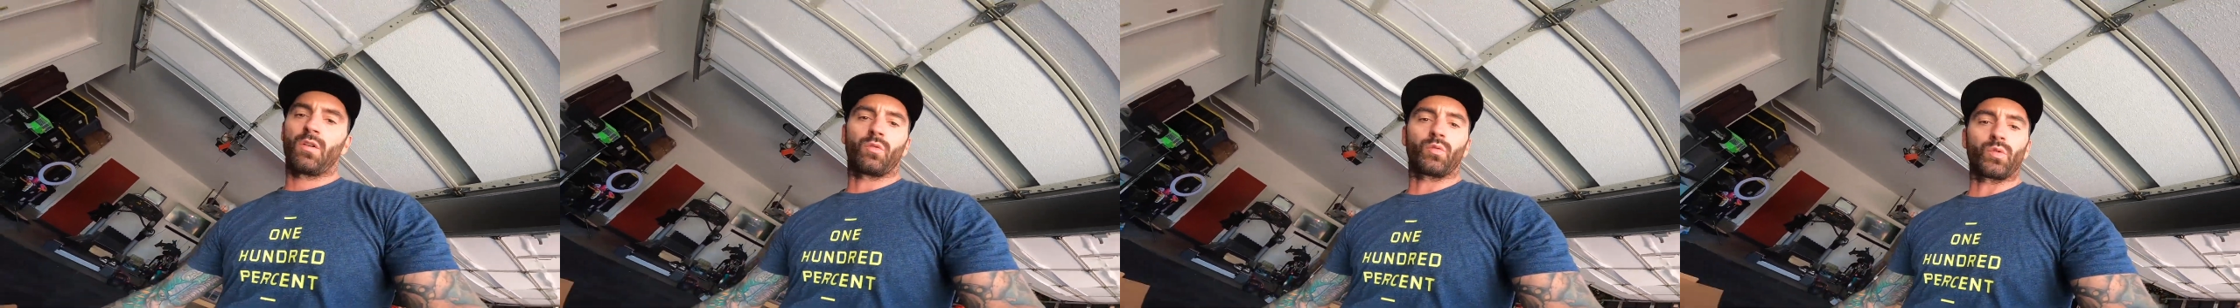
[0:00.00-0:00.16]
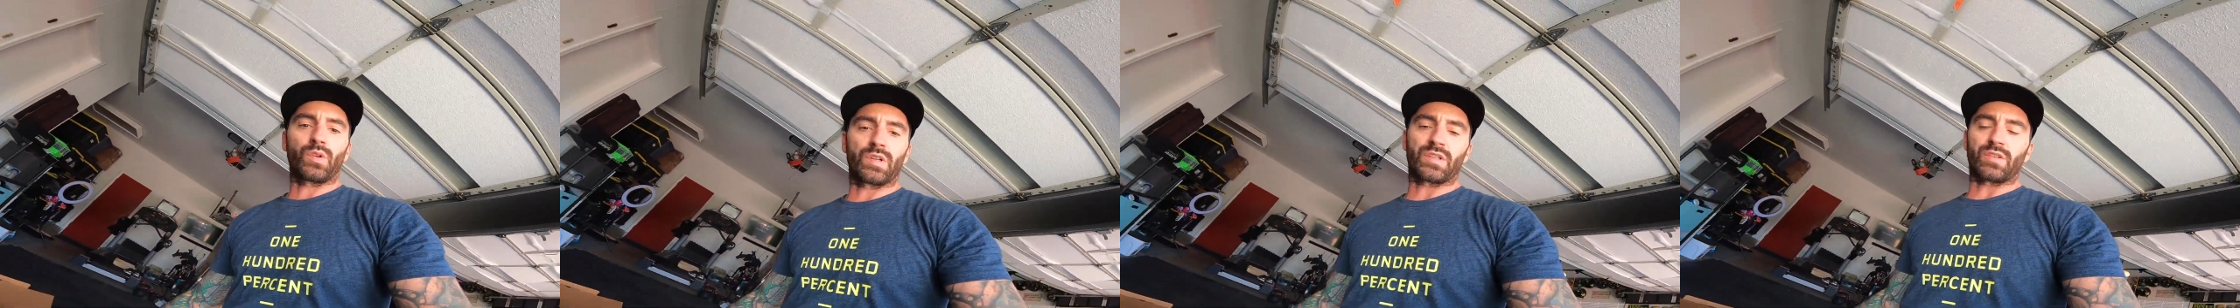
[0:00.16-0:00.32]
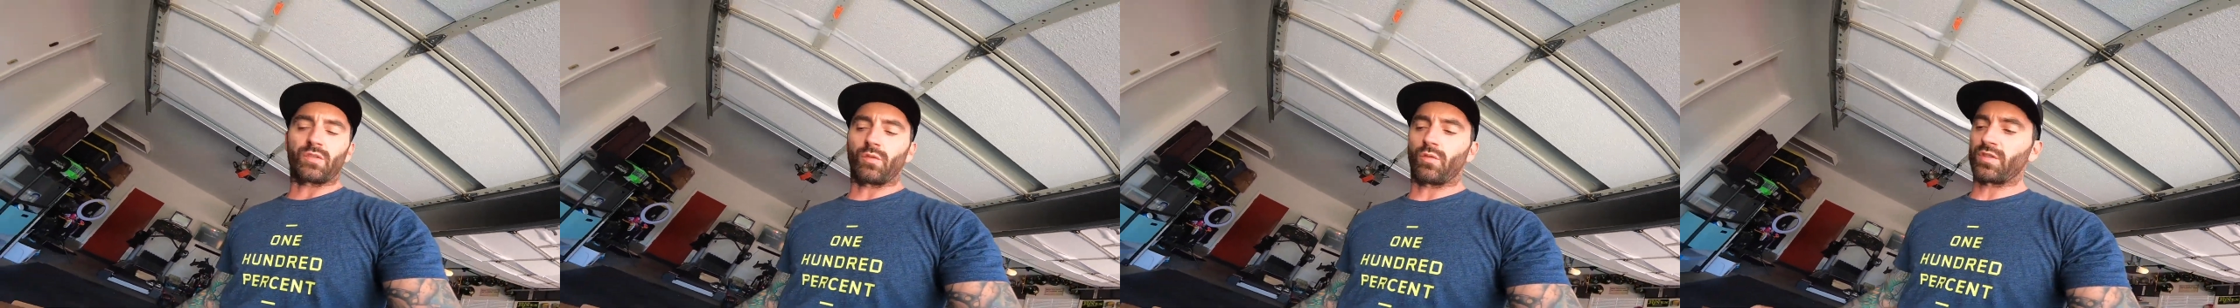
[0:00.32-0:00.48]

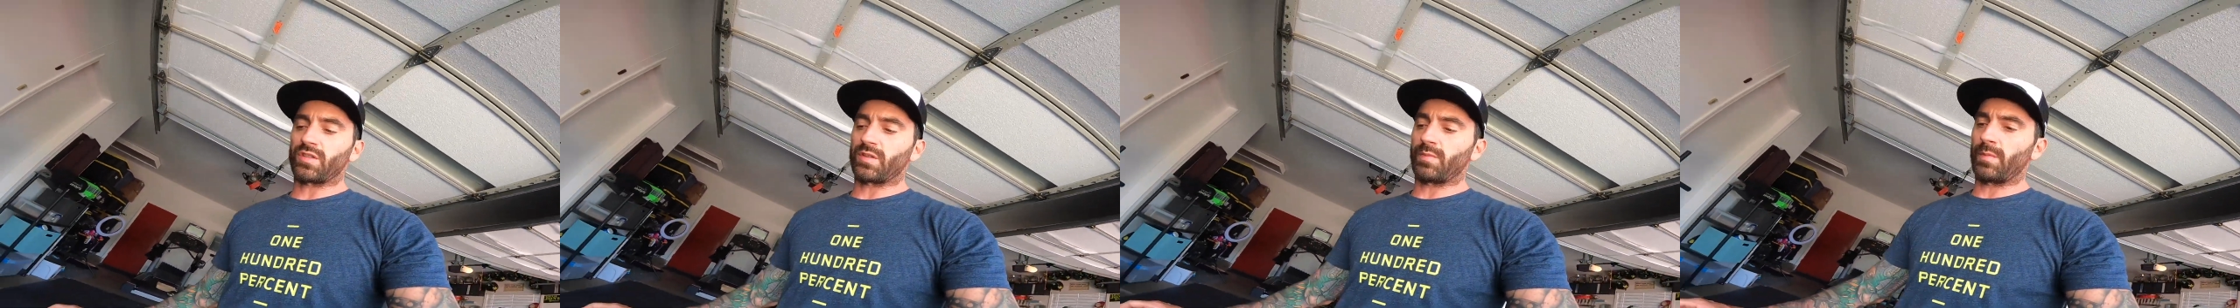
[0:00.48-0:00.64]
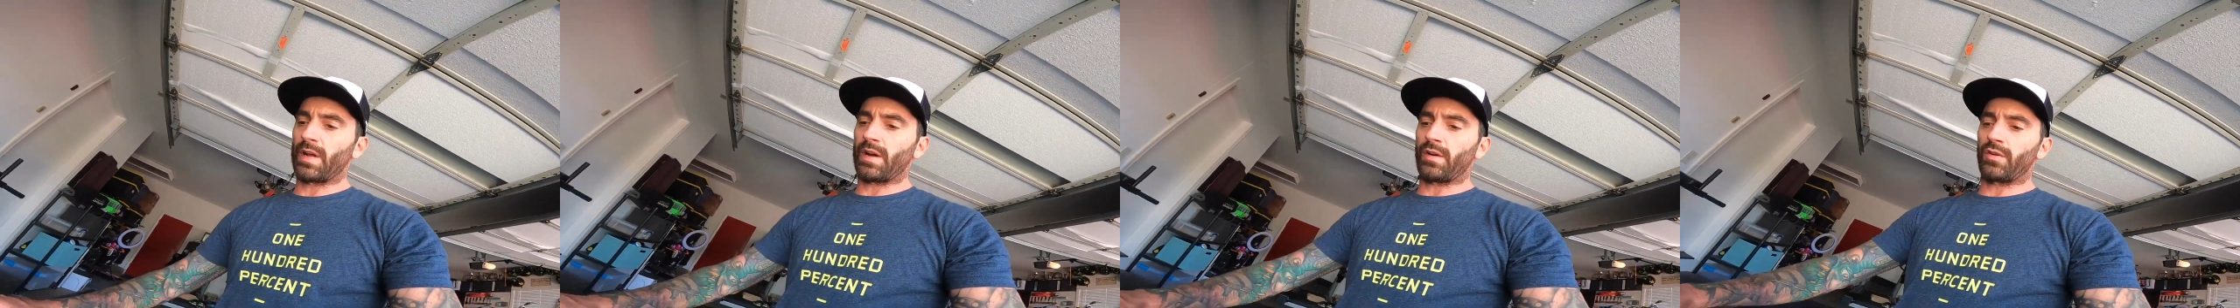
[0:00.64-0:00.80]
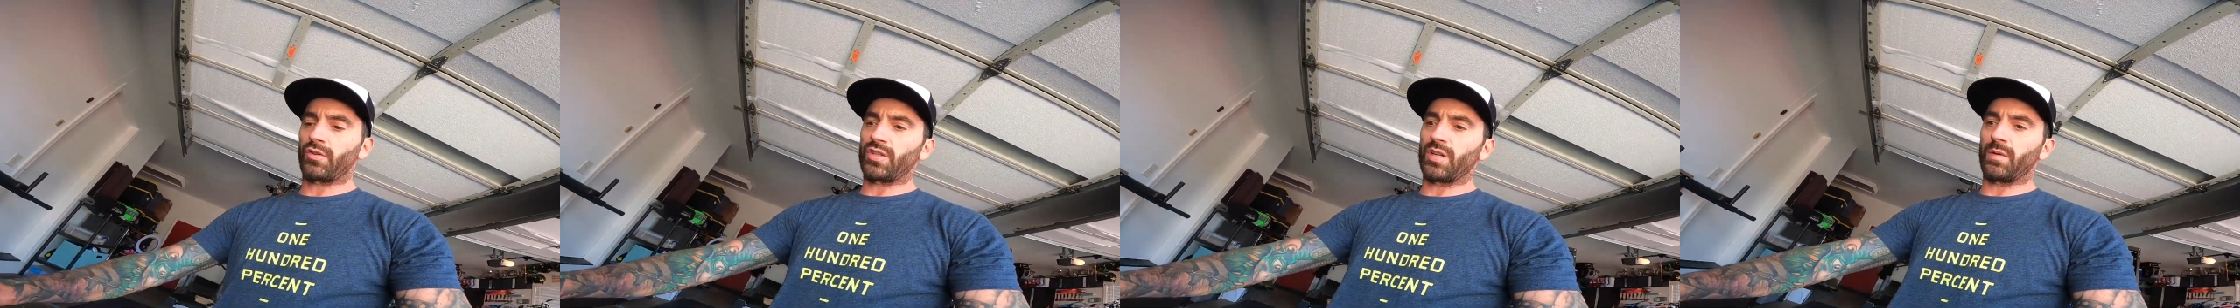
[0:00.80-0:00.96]
restore some
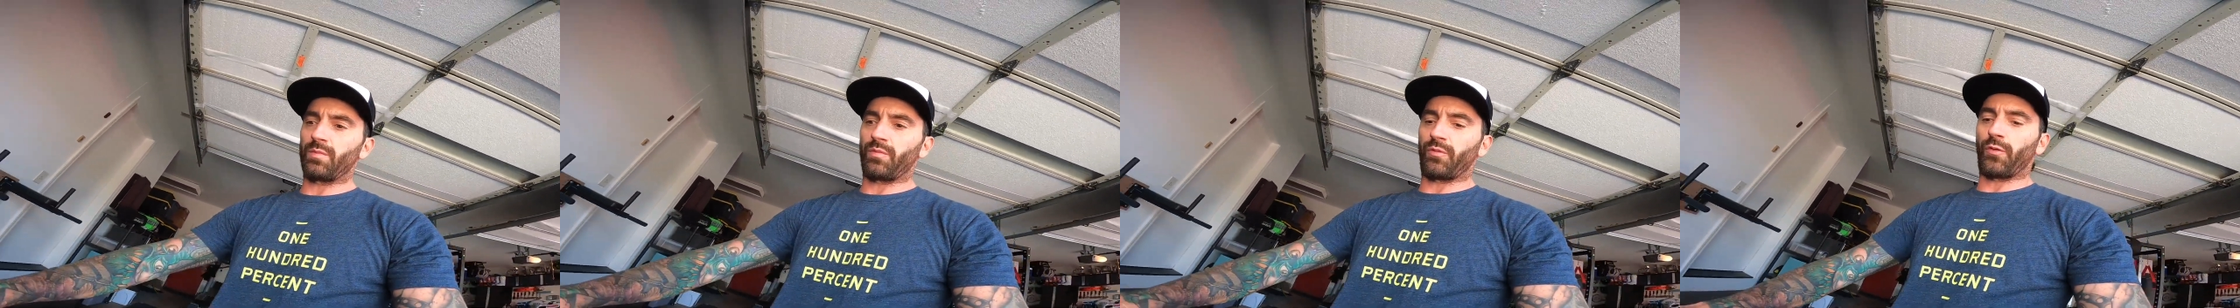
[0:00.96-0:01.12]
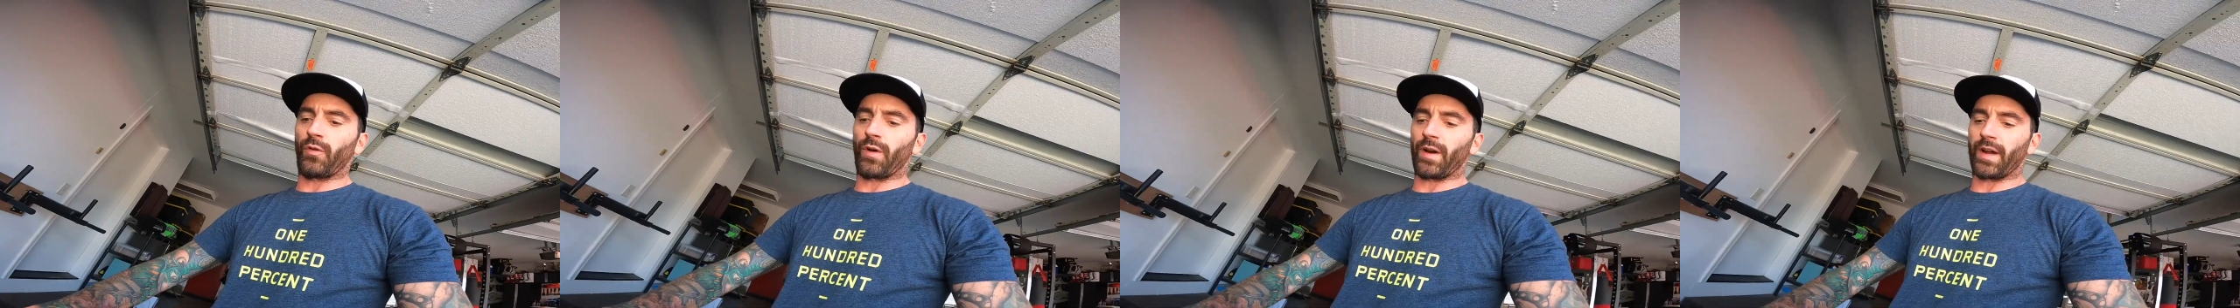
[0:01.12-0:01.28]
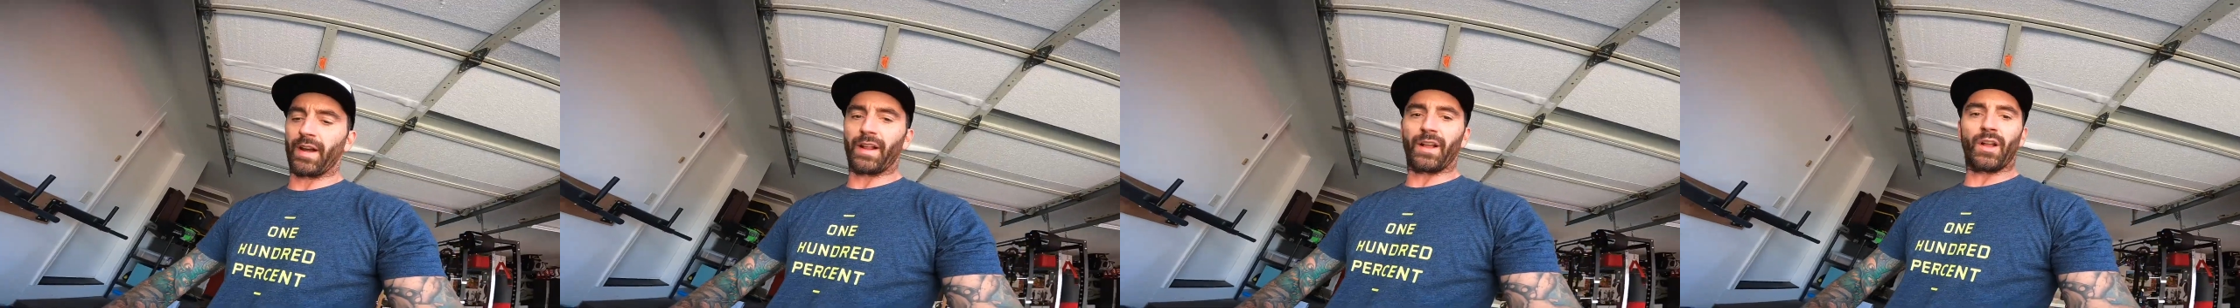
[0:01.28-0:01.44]
energy
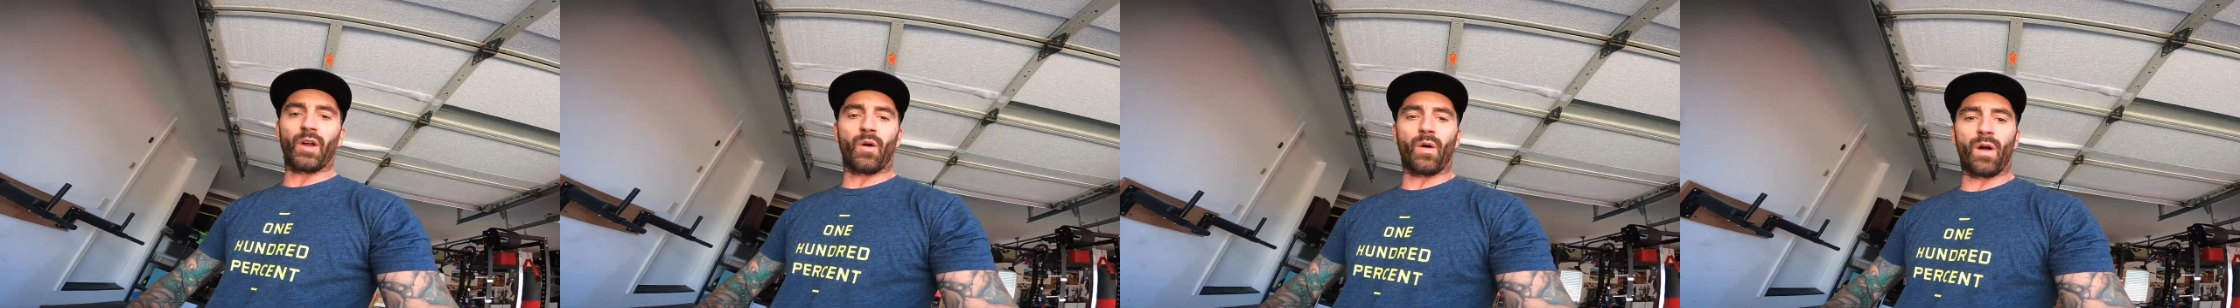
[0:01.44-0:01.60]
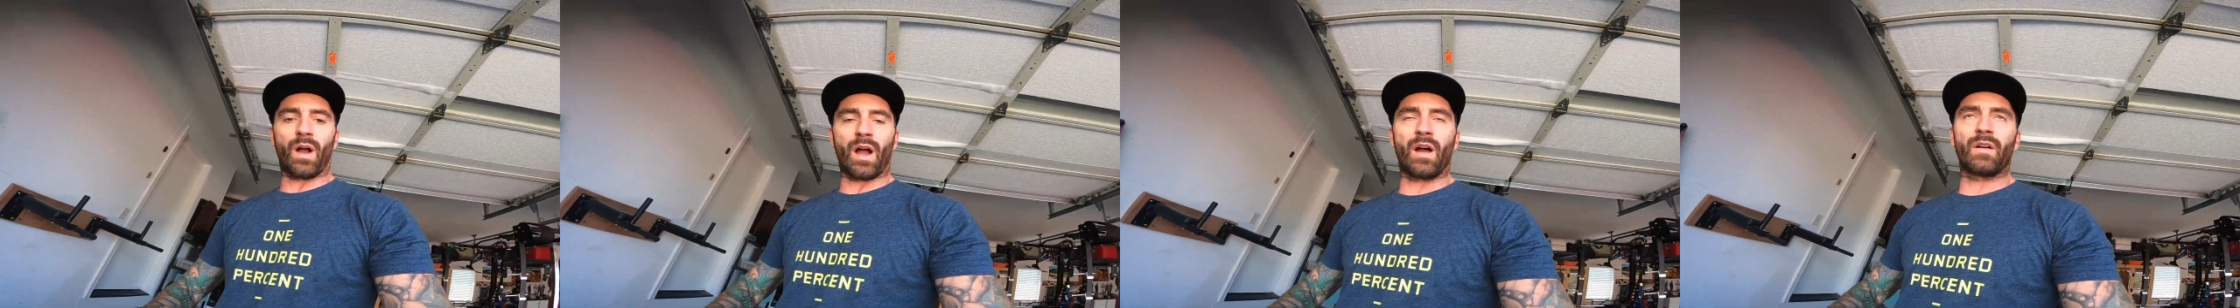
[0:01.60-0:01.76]
before I gotta go